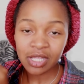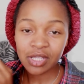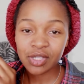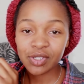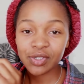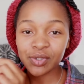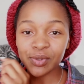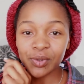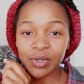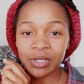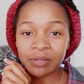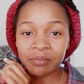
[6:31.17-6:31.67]

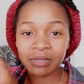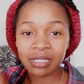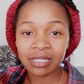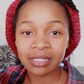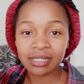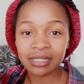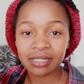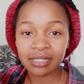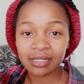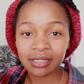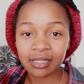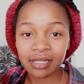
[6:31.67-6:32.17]
So it
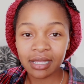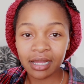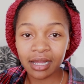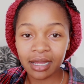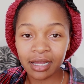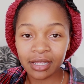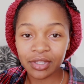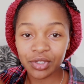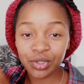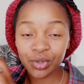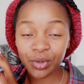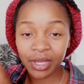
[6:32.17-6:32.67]
means
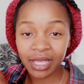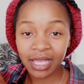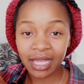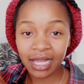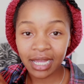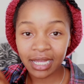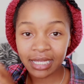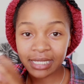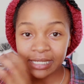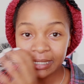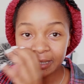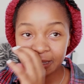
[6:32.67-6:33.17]
your
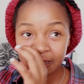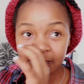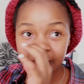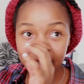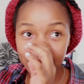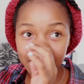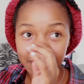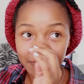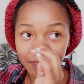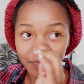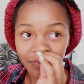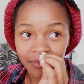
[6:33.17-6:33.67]
hair is